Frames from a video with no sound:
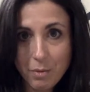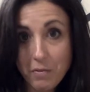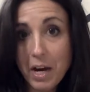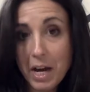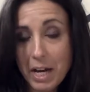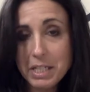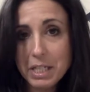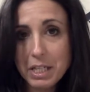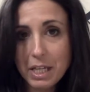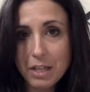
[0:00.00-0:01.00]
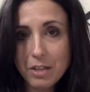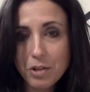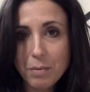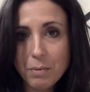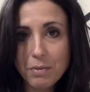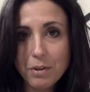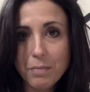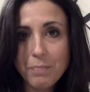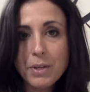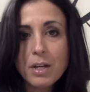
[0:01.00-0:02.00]
find in the treatment
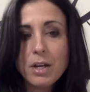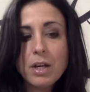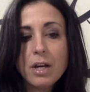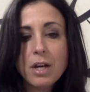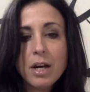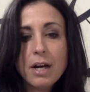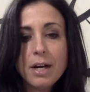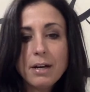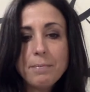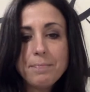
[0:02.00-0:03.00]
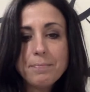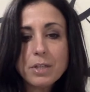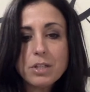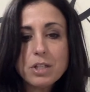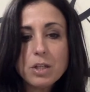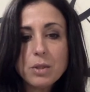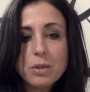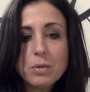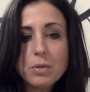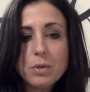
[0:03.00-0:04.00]
room.
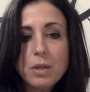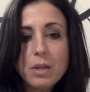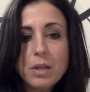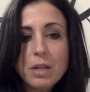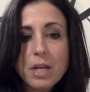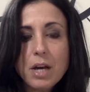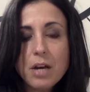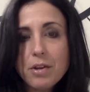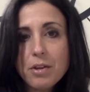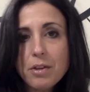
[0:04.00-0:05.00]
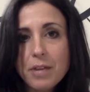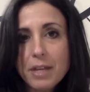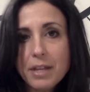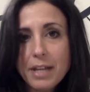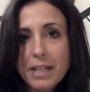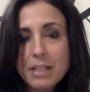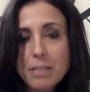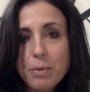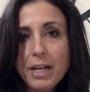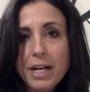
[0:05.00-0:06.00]
So the other thing that I like to
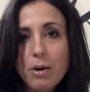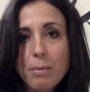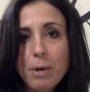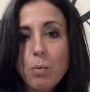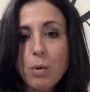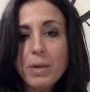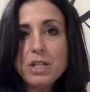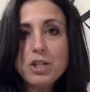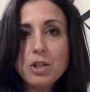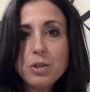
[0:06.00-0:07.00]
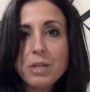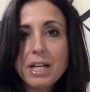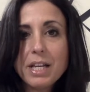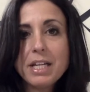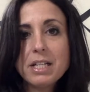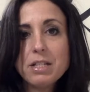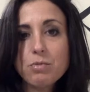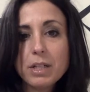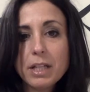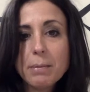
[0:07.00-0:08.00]
point out about what we do that I think is
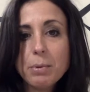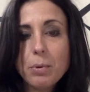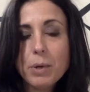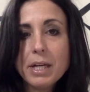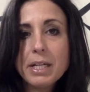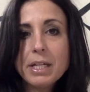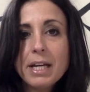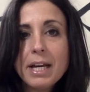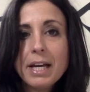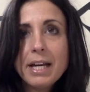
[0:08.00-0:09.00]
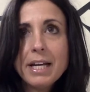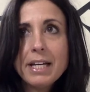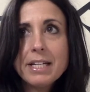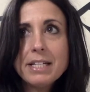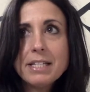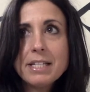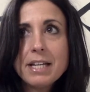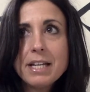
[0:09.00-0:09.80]
really important is,